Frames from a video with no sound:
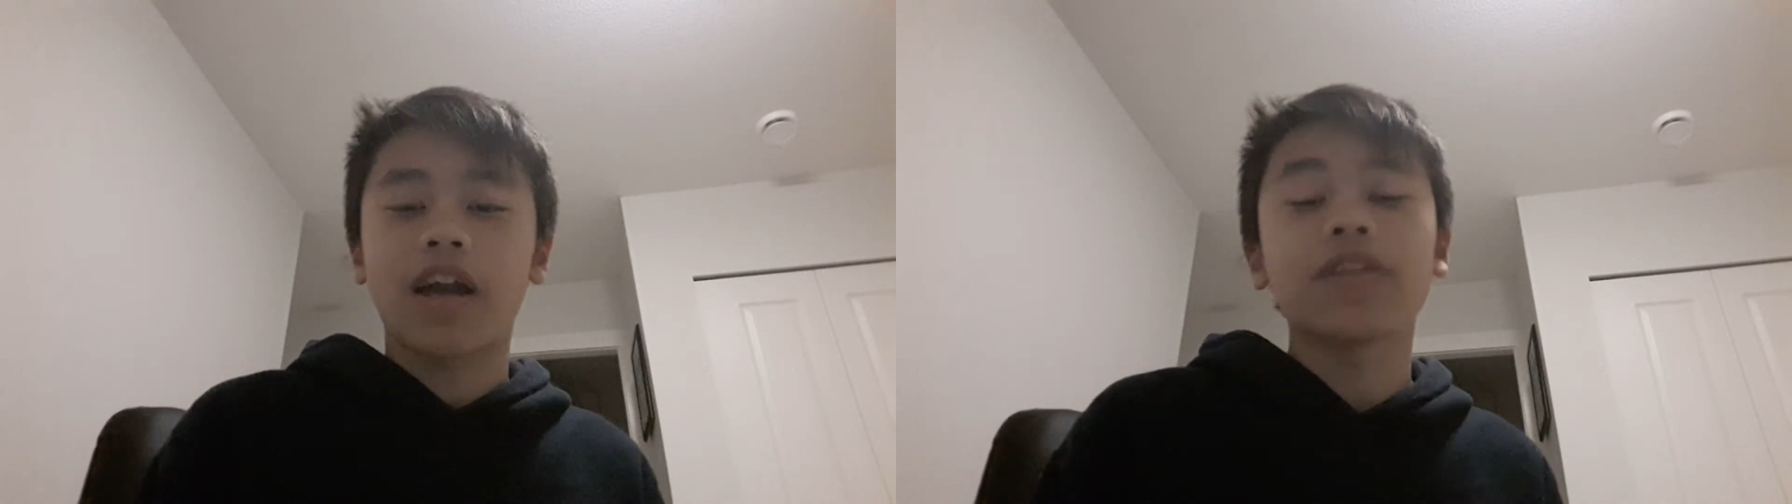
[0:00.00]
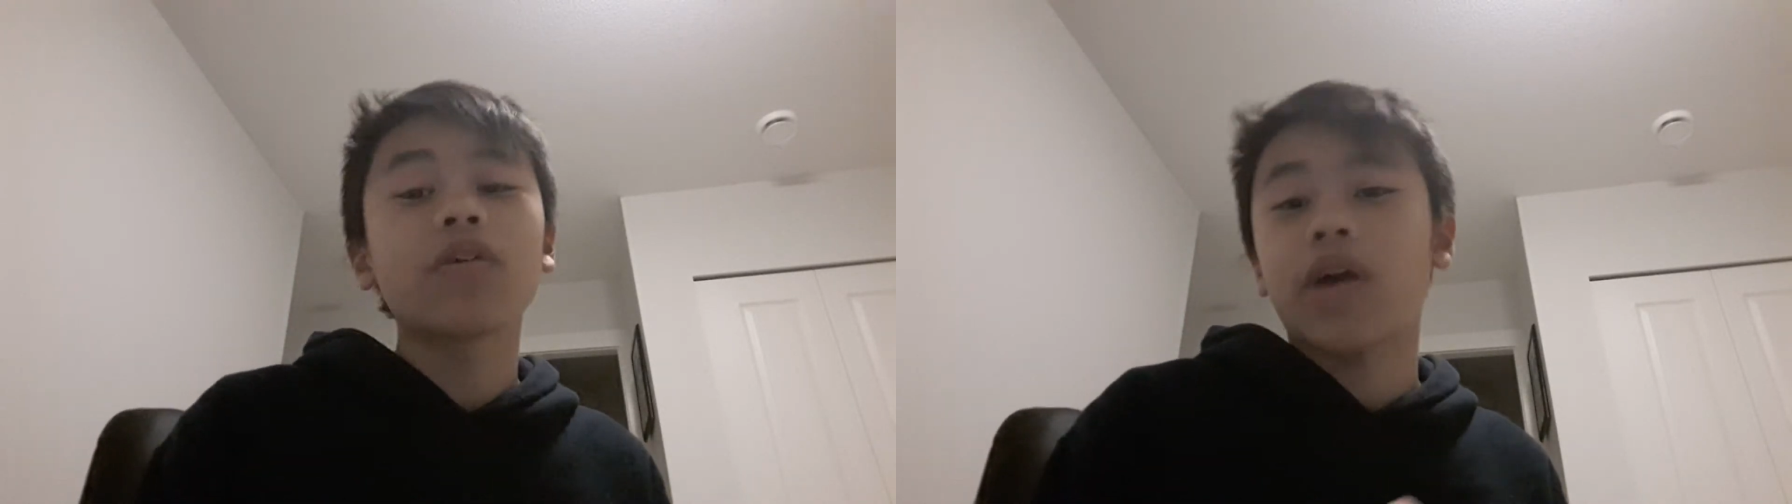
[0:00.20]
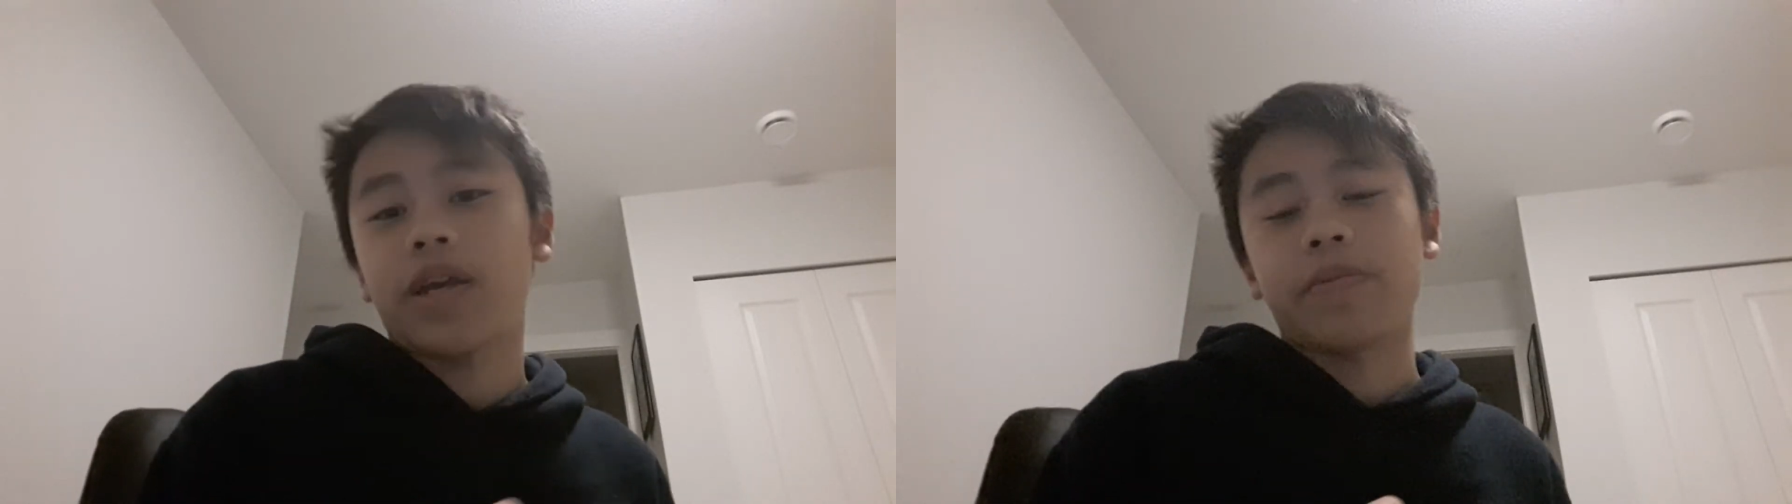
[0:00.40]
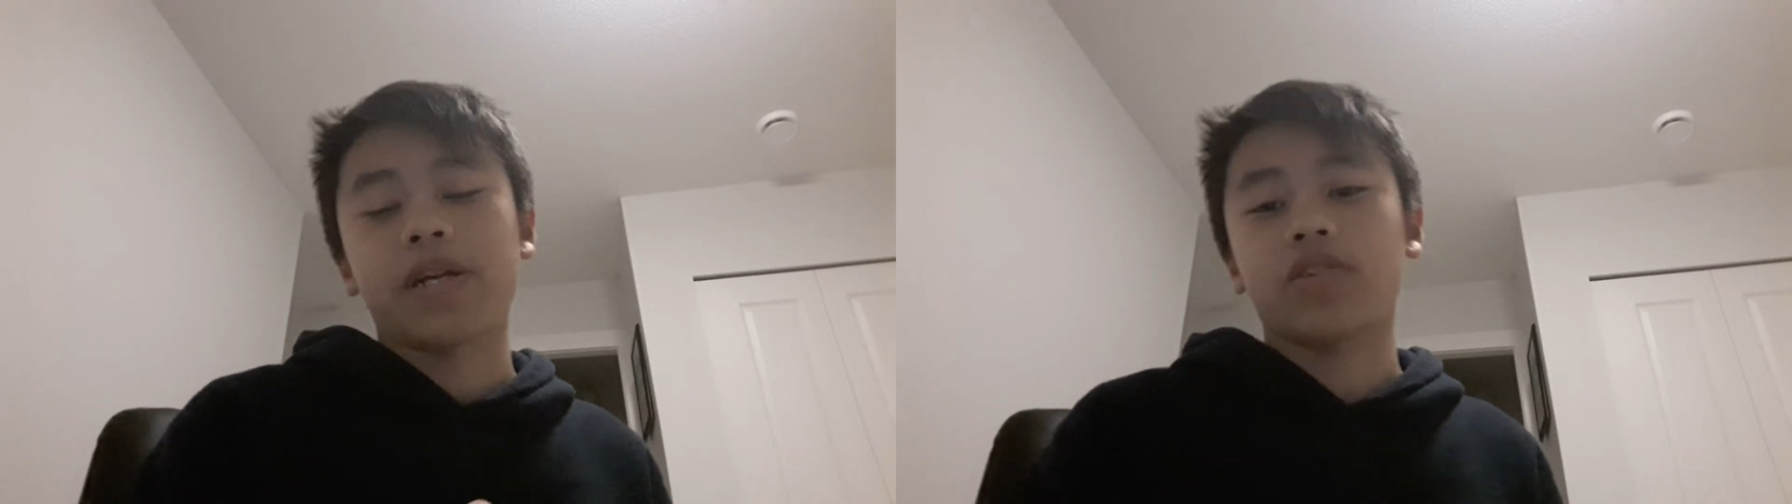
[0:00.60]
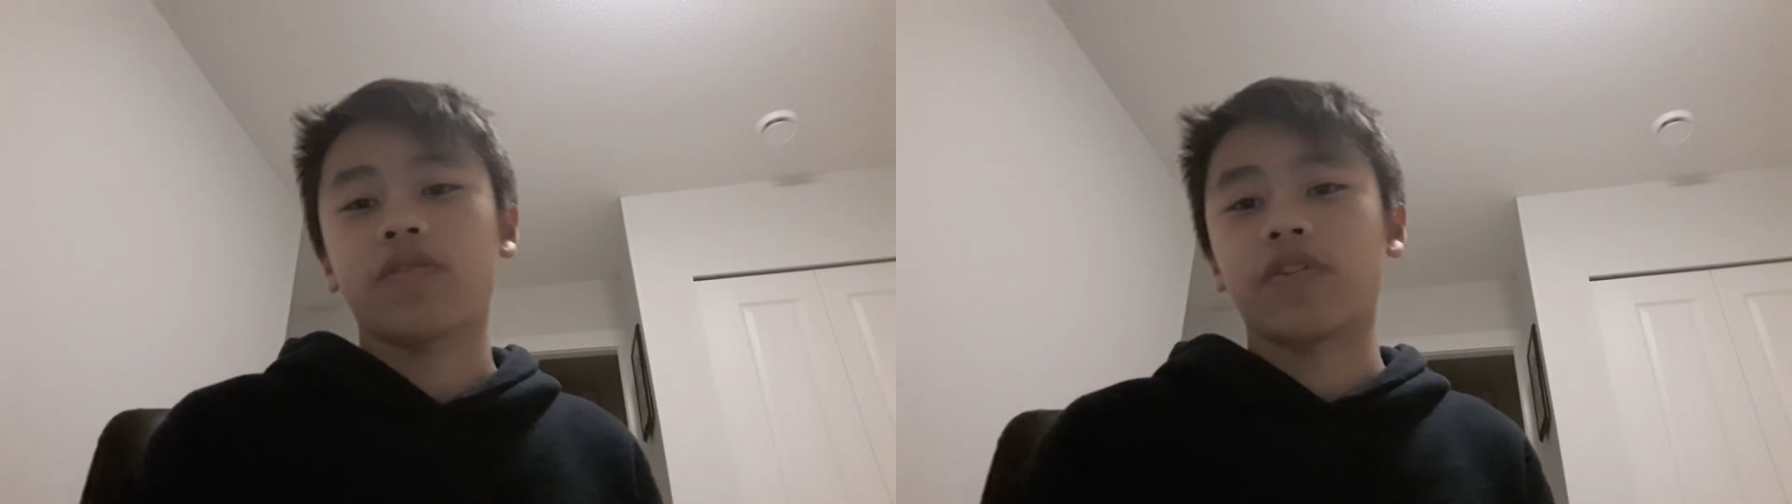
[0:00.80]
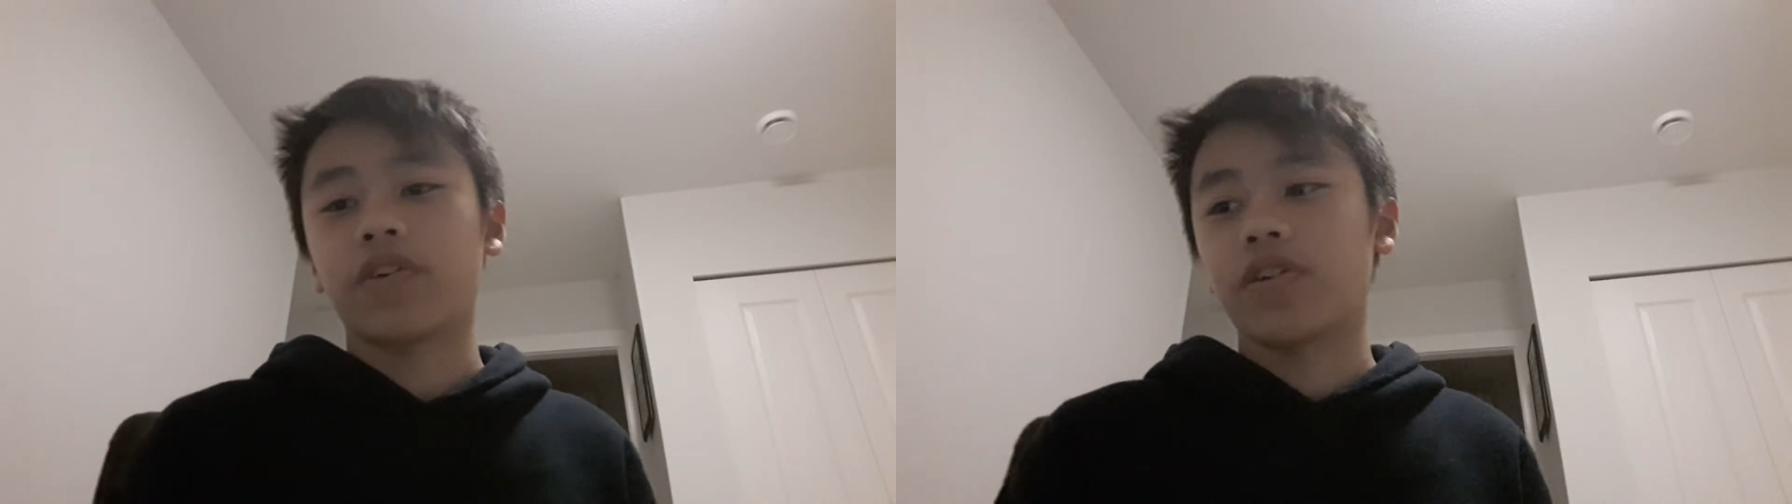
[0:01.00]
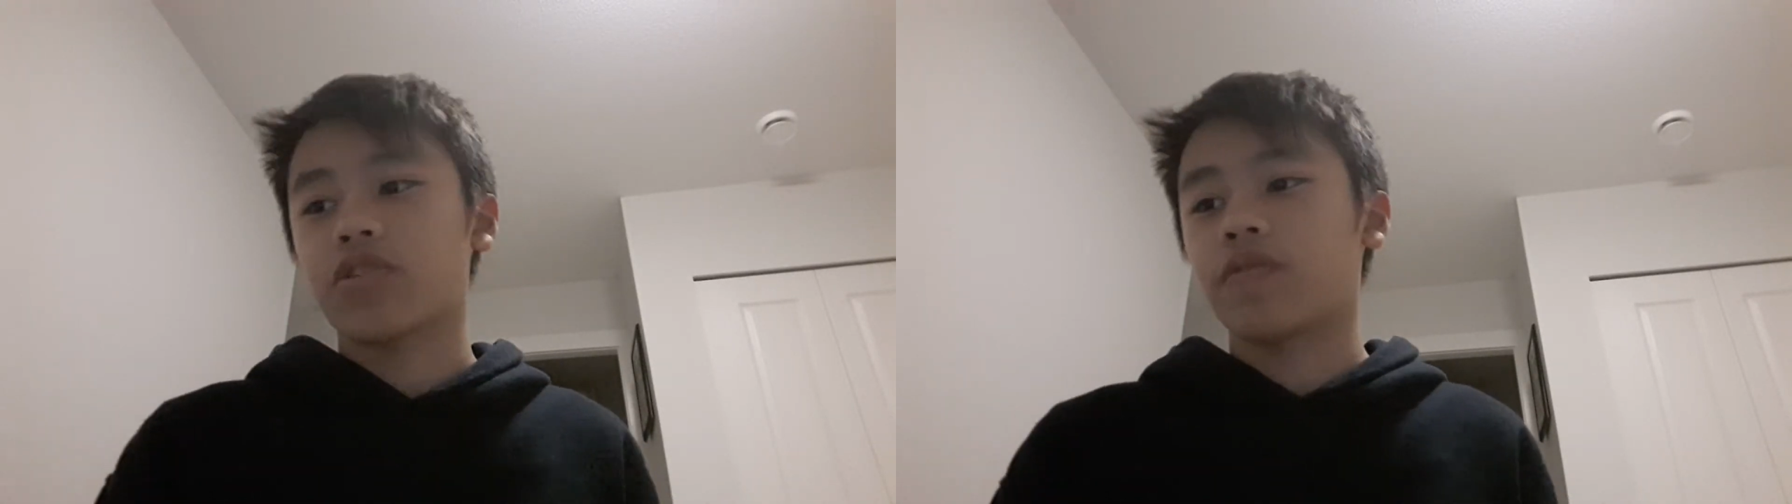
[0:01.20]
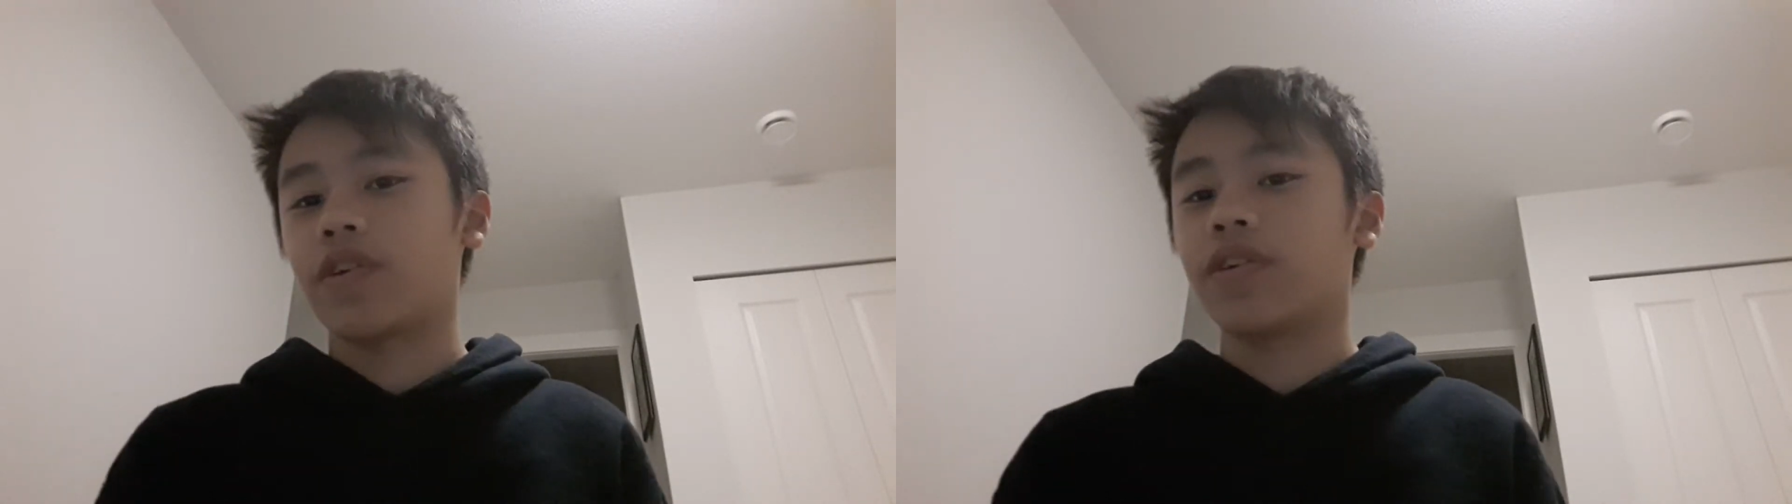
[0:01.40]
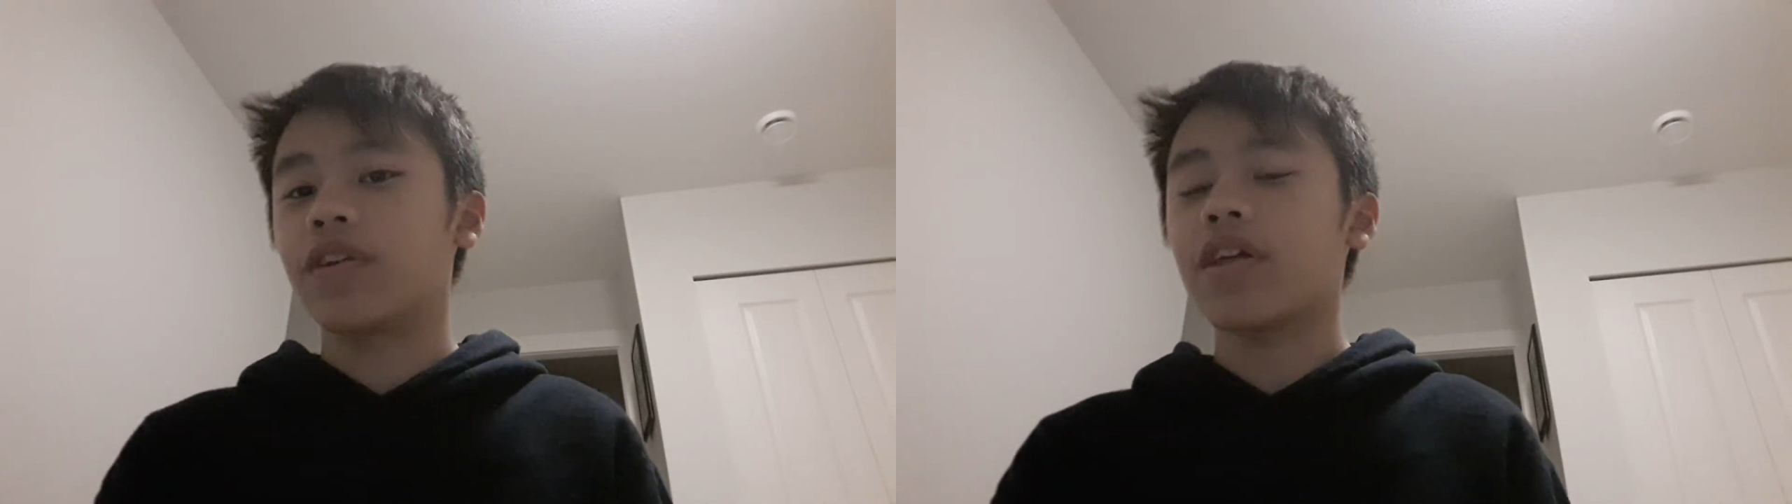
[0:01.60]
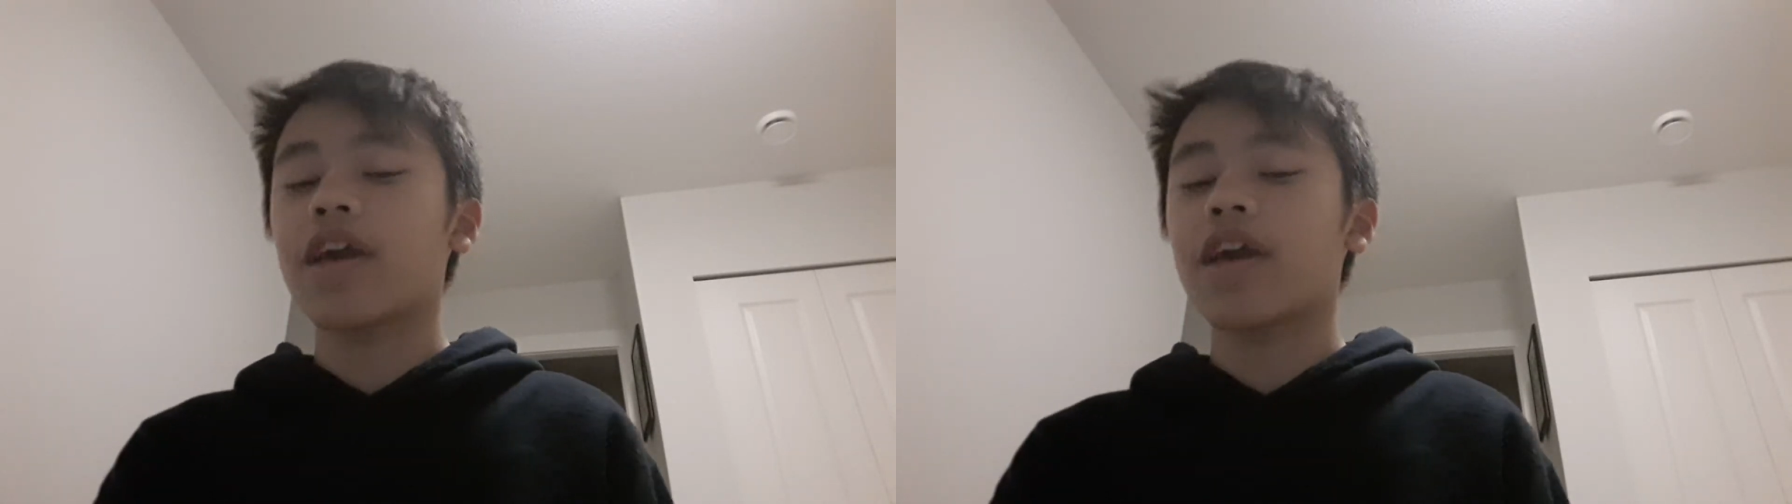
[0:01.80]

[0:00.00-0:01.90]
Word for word: I know I am extrovert, introvert.